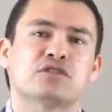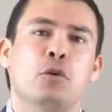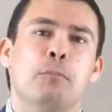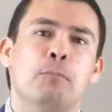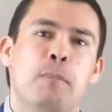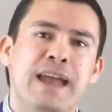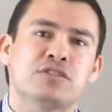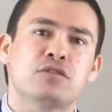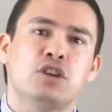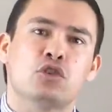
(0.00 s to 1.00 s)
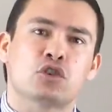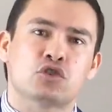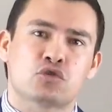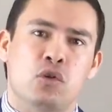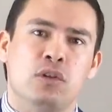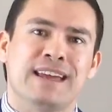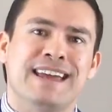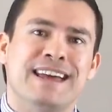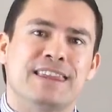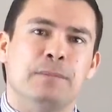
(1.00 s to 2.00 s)
so make sure that you're
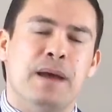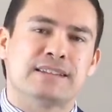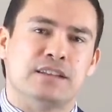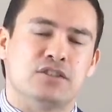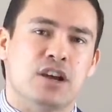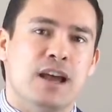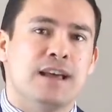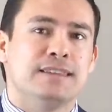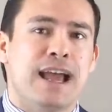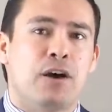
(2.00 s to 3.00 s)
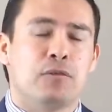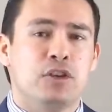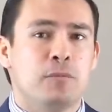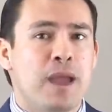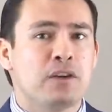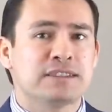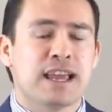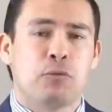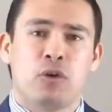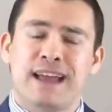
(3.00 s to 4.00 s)
controlling the message. Now, you may
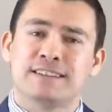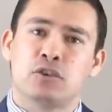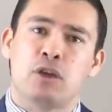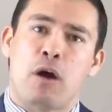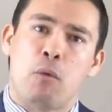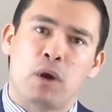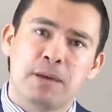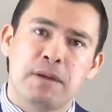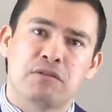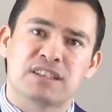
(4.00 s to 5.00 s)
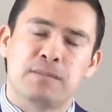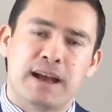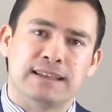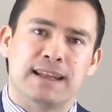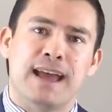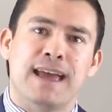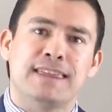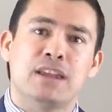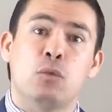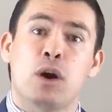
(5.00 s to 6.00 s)
say, well, Antonio, I want to be respected. Then